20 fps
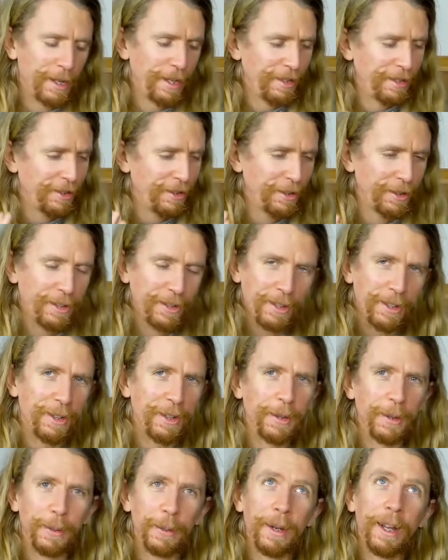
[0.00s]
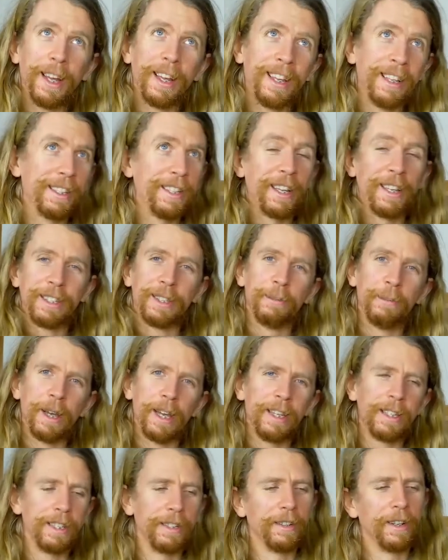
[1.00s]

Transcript: is just so it's it's amazing.